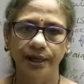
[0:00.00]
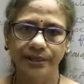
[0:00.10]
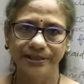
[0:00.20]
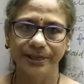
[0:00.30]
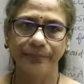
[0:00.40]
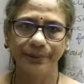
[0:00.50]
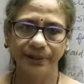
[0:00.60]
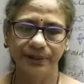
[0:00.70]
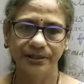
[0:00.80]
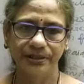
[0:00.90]
step in
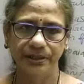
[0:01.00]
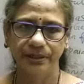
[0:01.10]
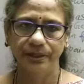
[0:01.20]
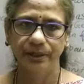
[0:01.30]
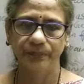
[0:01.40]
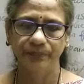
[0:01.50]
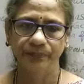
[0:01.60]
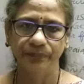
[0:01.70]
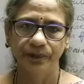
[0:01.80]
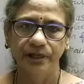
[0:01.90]
this
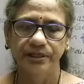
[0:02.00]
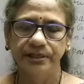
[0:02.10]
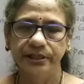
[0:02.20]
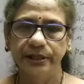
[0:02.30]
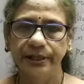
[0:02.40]
journal